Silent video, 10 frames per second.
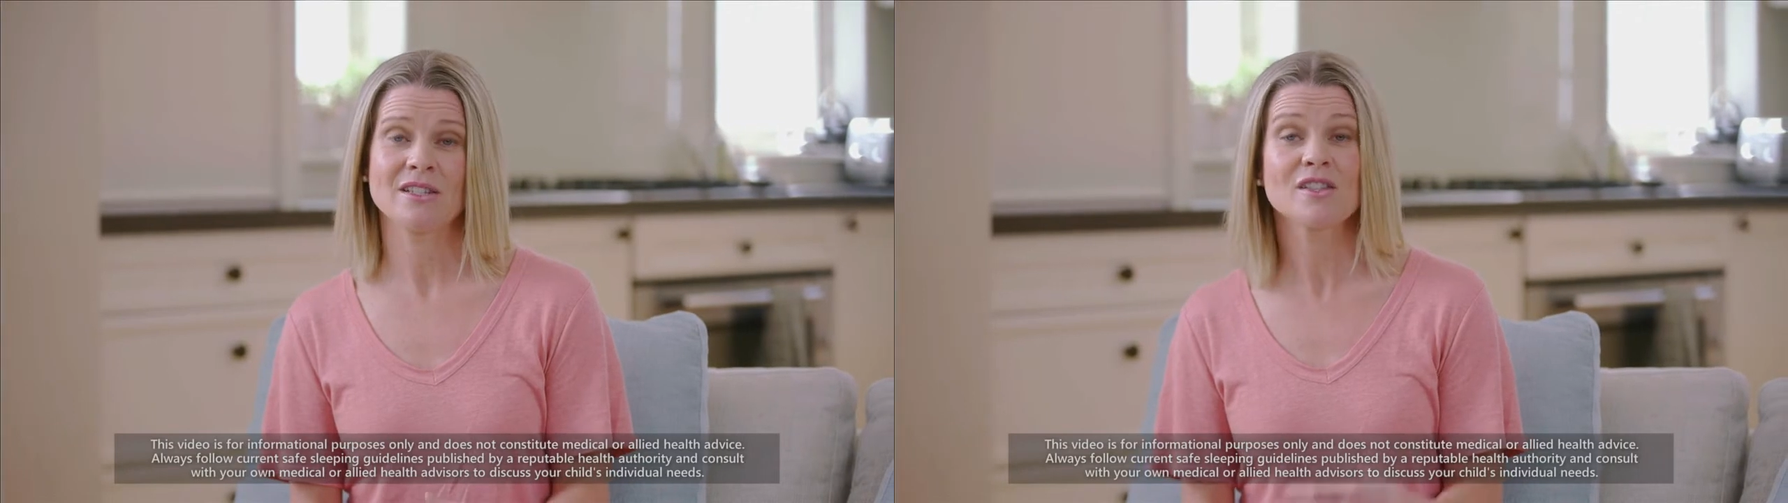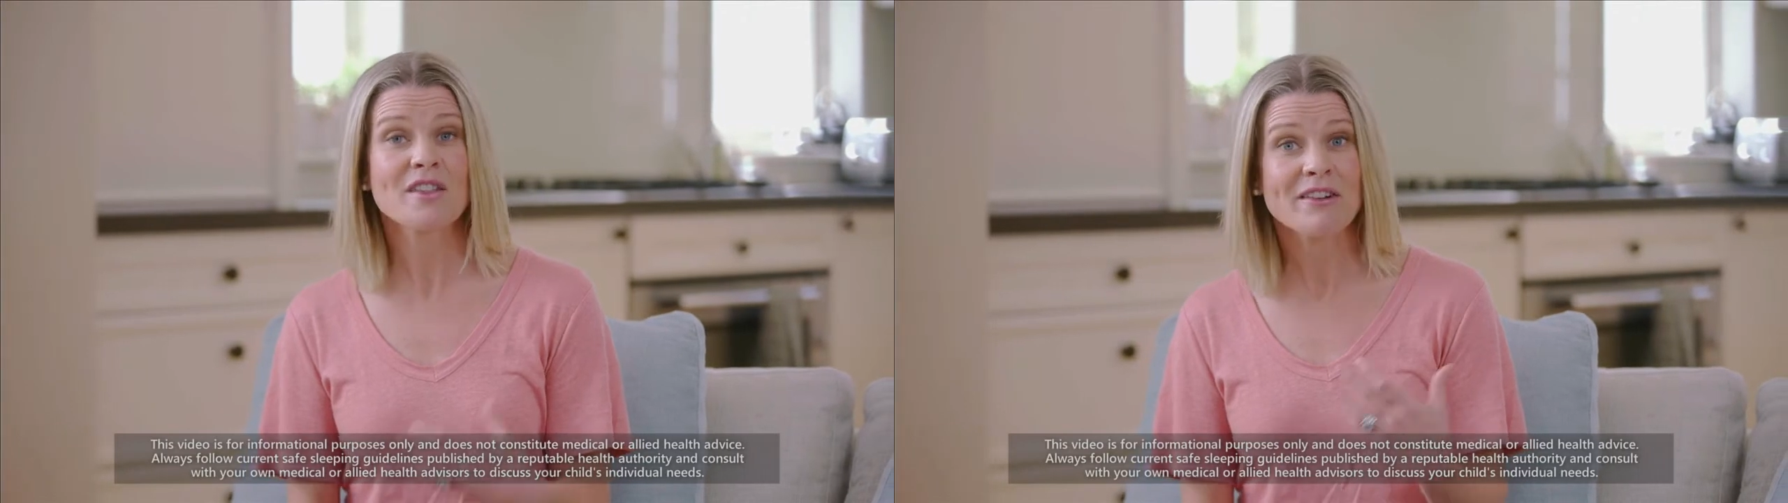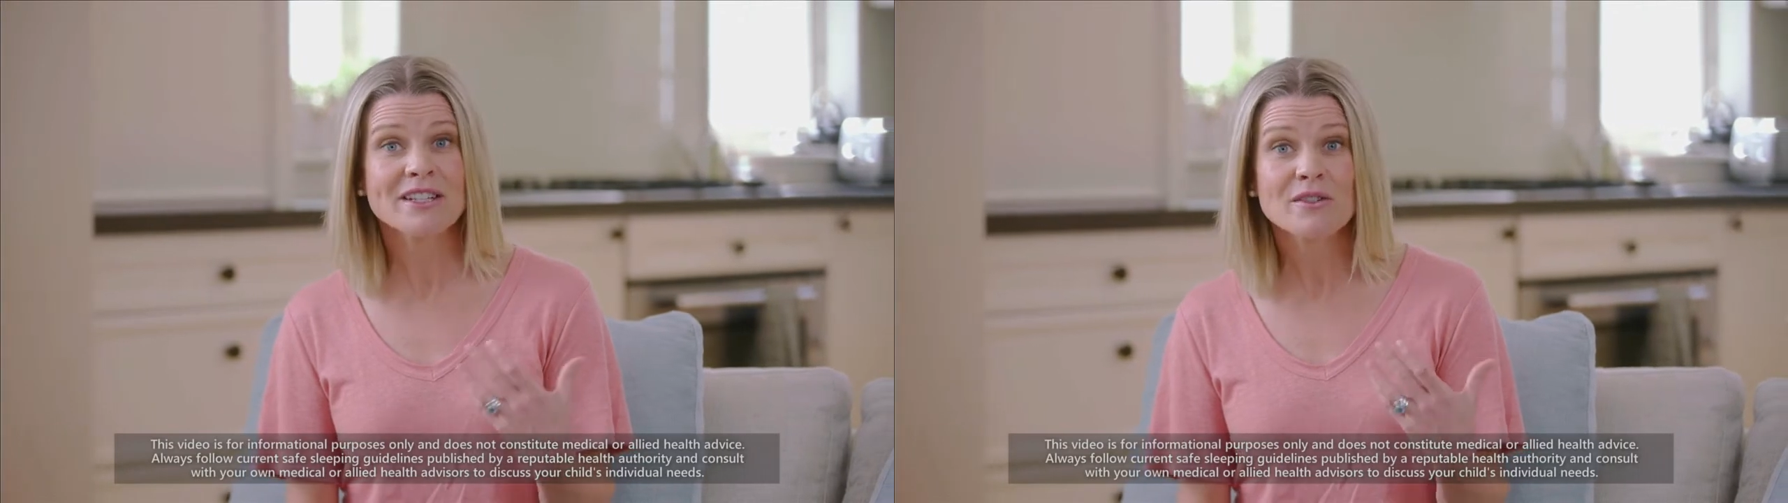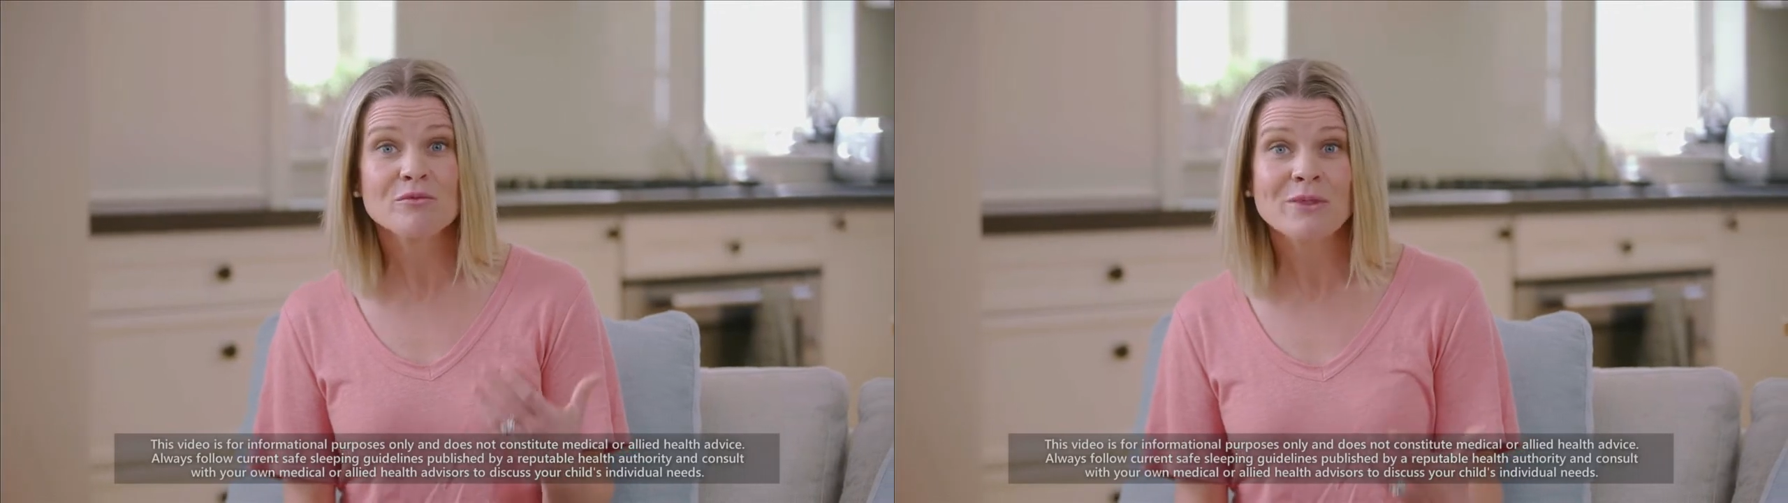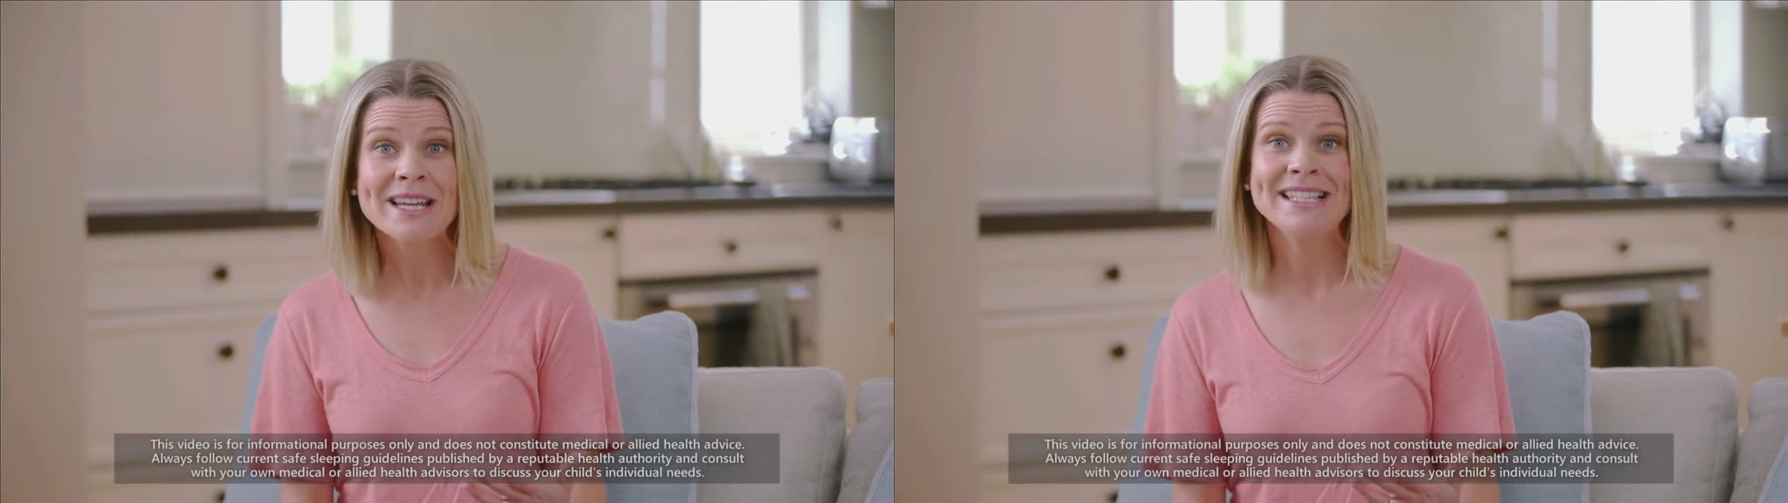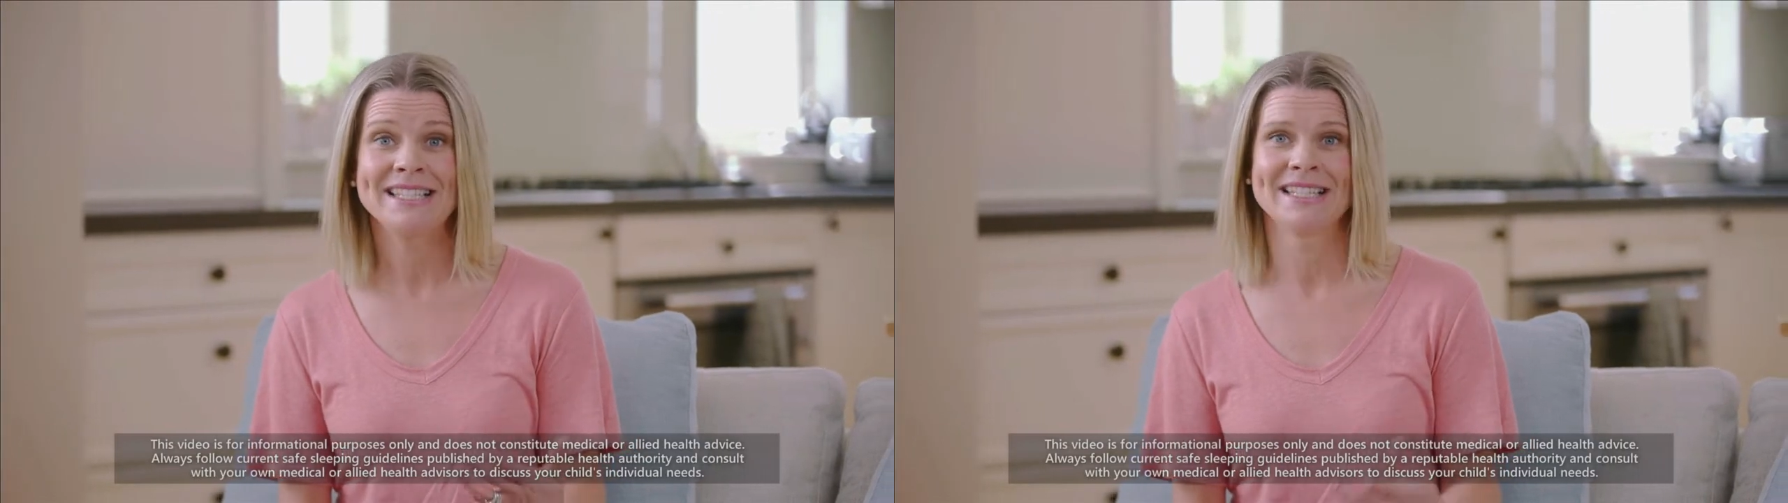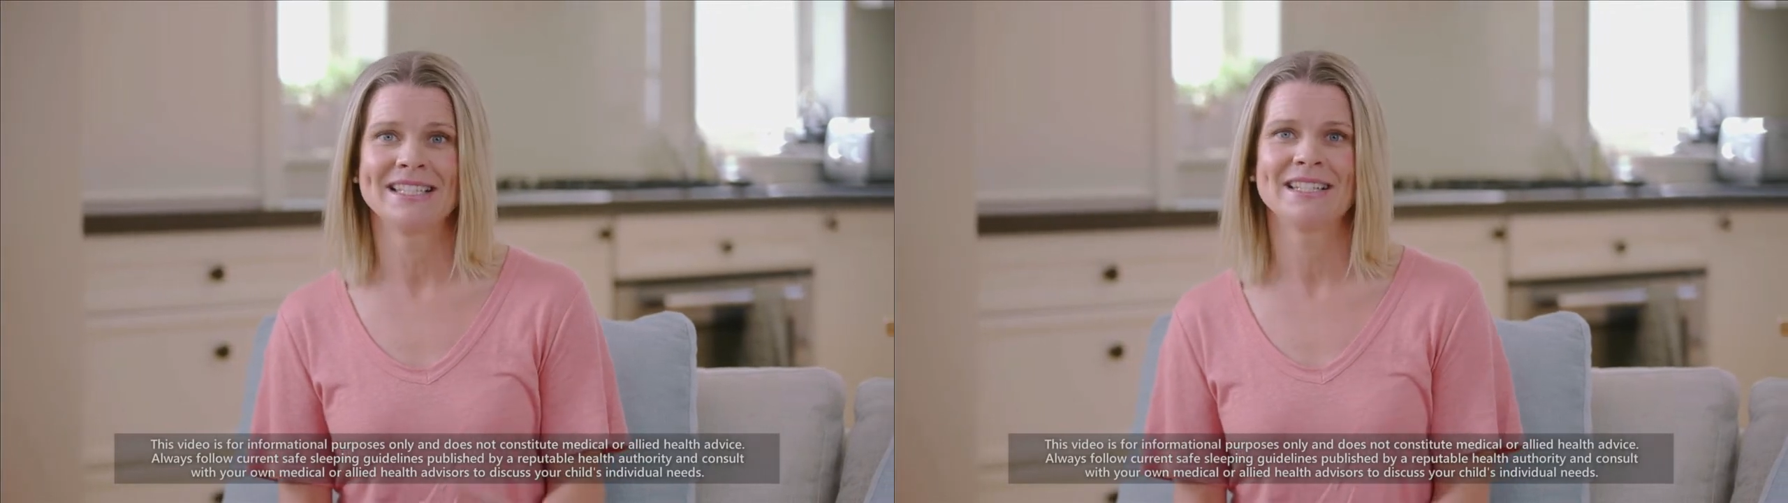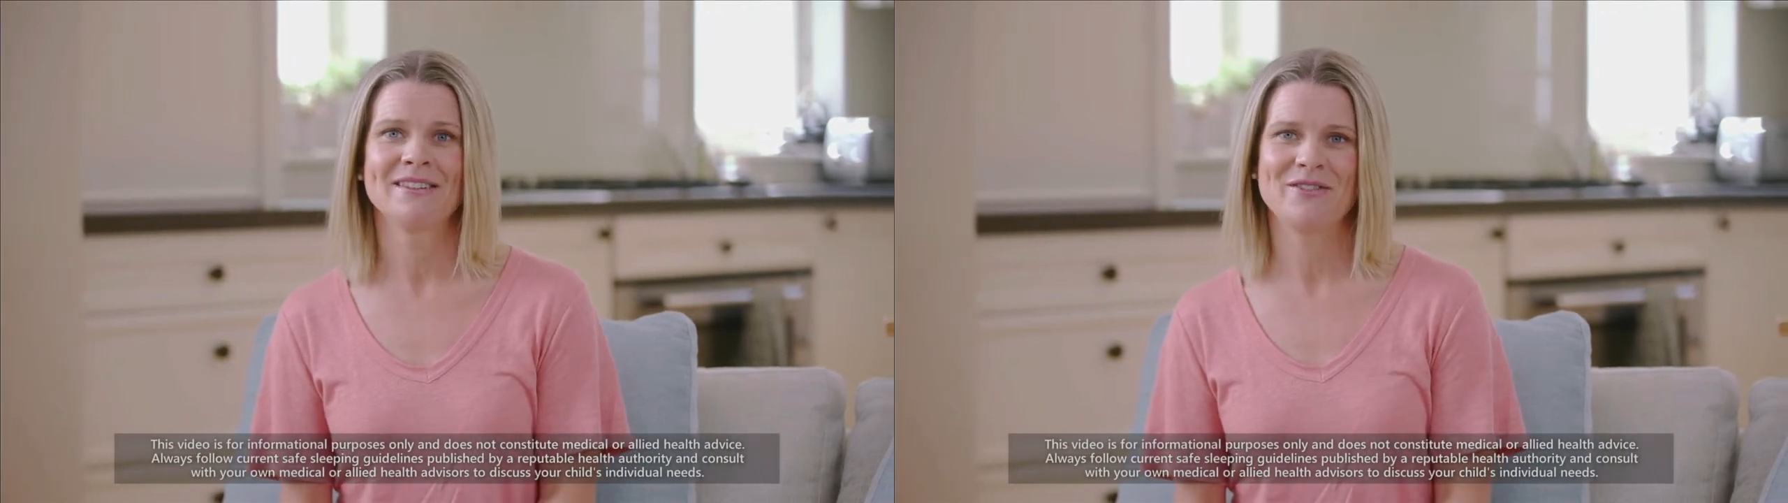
so there is a reason